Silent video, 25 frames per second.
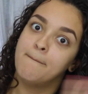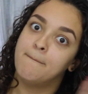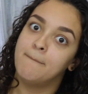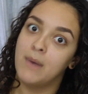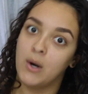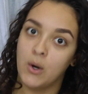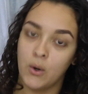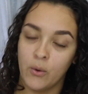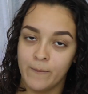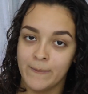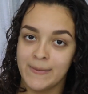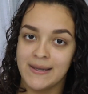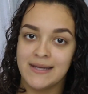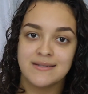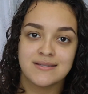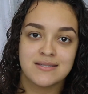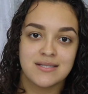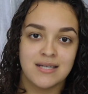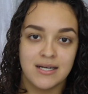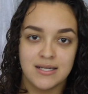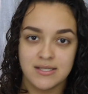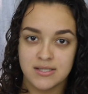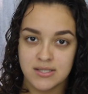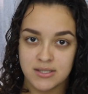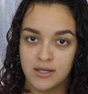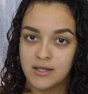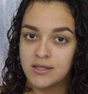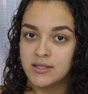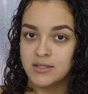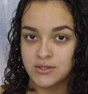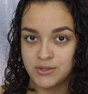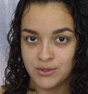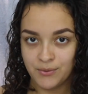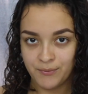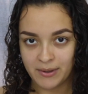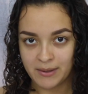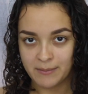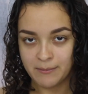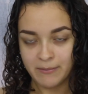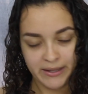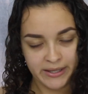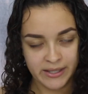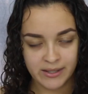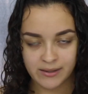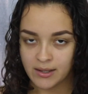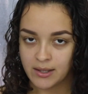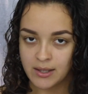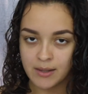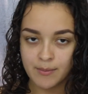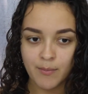moment I started doing
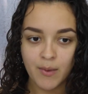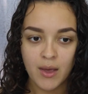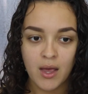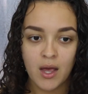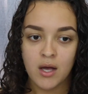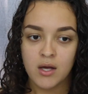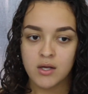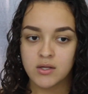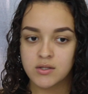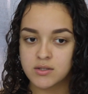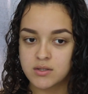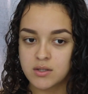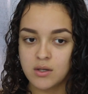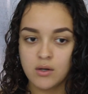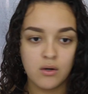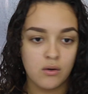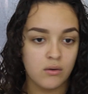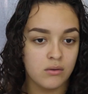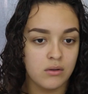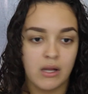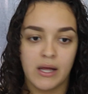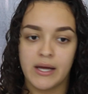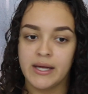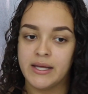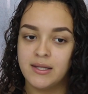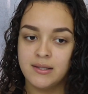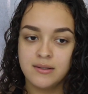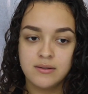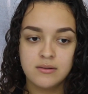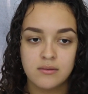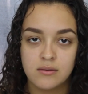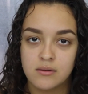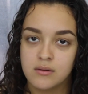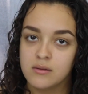makeup. So like,